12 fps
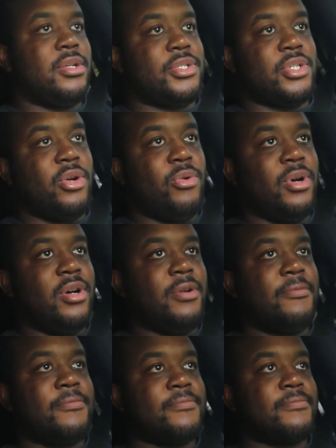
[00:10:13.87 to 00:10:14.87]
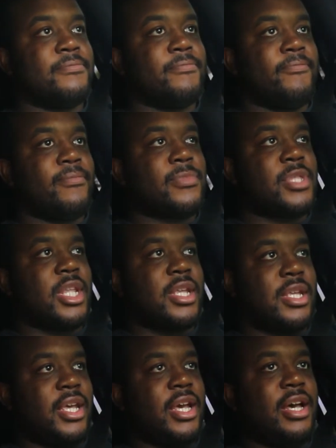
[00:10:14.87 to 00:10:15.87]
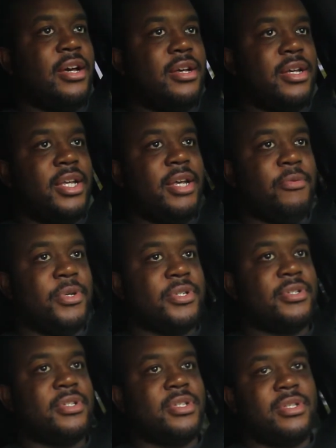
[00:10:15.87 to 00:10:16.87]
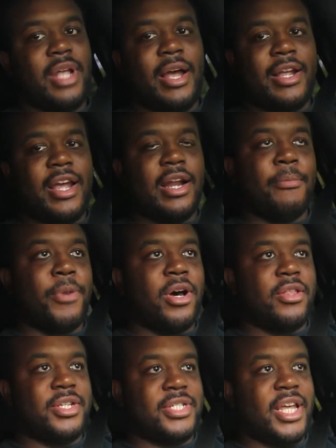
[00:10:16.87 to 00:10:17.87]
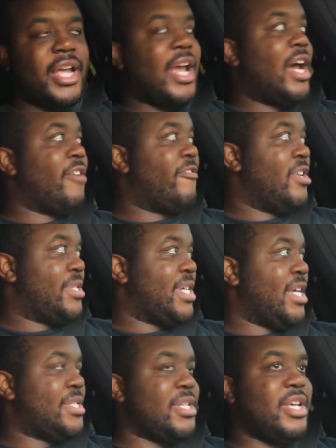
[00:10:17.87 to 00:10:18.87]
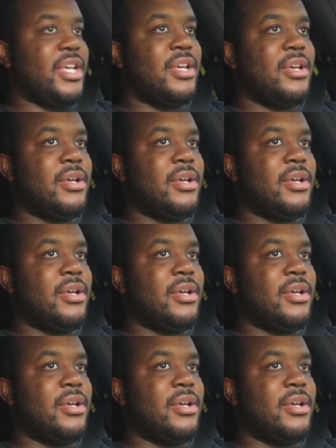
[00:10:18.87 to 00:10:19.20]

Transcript: So yeah, I kind of bought this thing out of necessity.